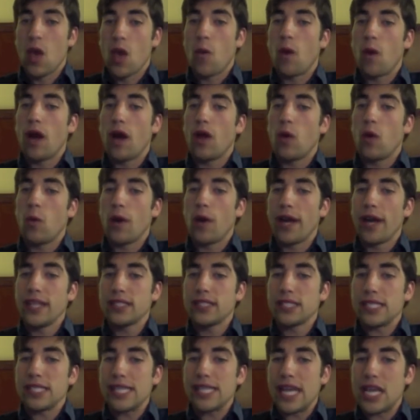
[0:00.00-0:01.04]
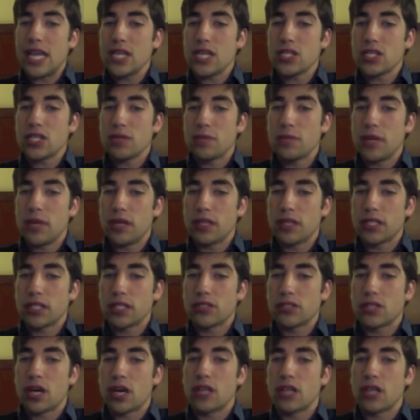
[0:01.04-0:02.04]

while whites and Asian Americans are